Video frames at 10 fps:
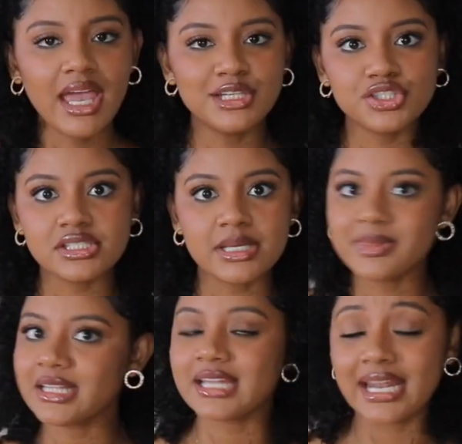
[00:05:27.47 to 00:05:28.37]
and just
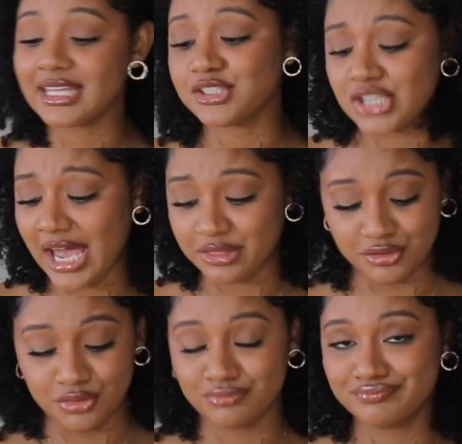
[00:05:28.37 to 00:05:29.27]
something that I can chat
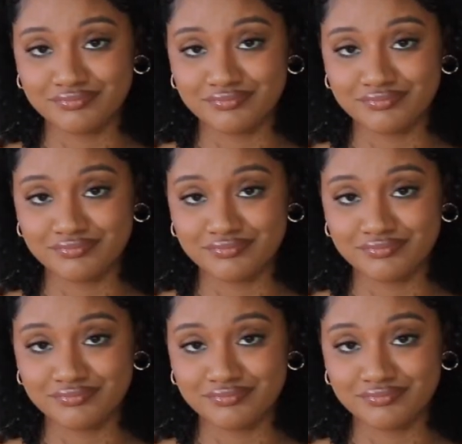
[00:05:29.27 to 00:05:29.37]
through.